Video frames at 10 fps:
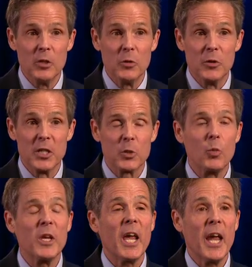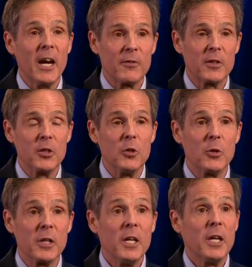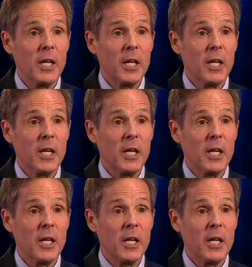do this, we have to do it